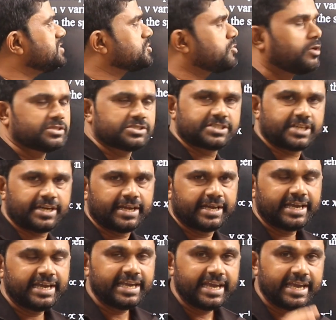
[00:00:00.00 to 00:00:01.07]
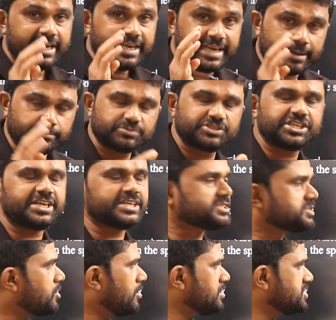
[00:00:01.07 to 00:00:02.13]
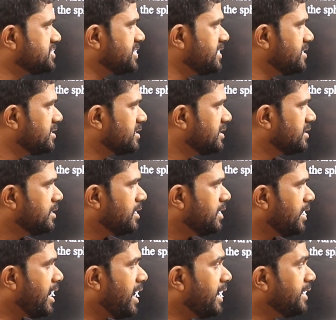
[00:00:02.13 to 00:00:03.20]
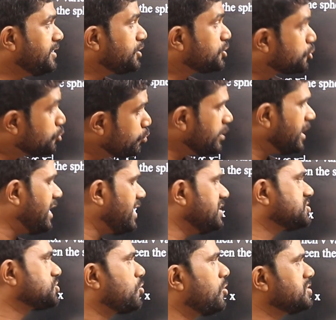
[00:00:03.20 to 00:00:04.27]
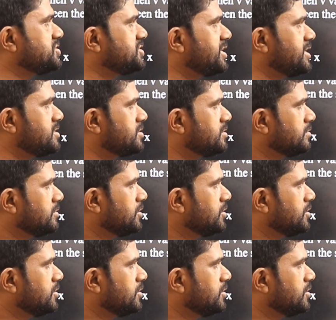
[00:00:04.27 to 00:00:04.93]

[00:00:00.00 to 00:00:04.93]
is constant, mg is constant, and 2L is constant.